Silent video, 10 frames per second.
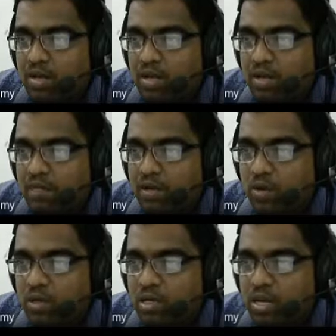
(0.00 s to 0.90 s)
If
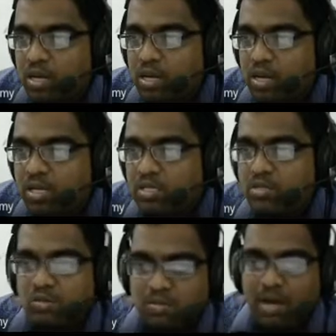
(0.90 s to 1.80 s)
theta
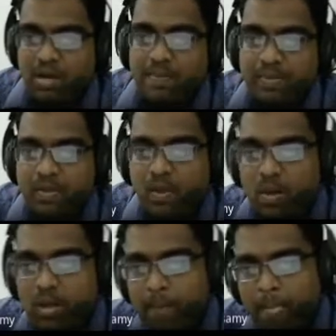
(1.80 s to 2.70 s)
is small.
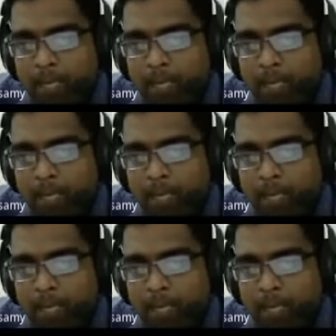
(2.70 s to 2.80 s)
Okay.